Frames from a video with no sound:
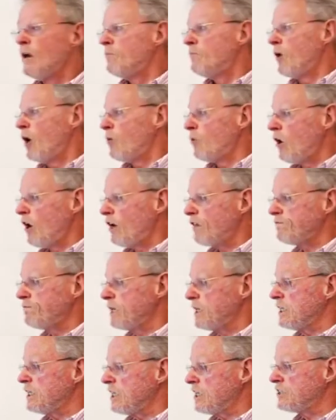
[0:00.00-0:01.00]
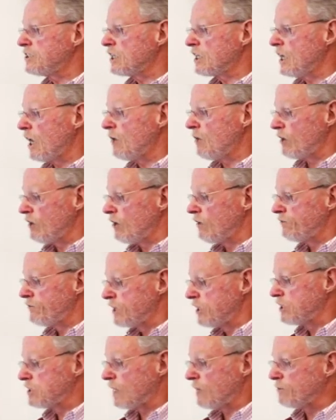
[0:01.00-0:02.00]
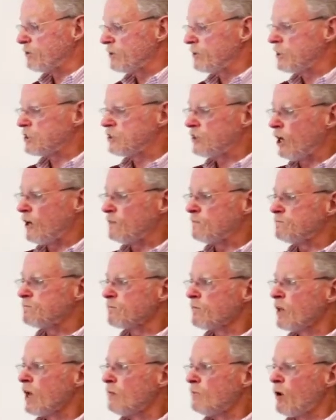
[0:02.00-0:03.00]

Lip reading: My wife many years ago, and I'll finish up on this note,